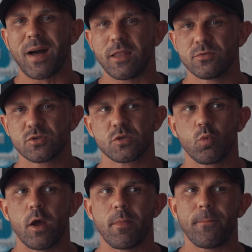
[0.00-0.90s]
balanced,
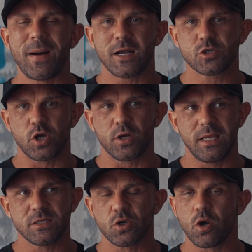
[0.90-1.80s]
where my back shot
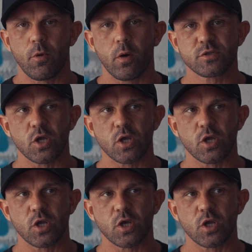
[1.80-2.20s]
needs to come up.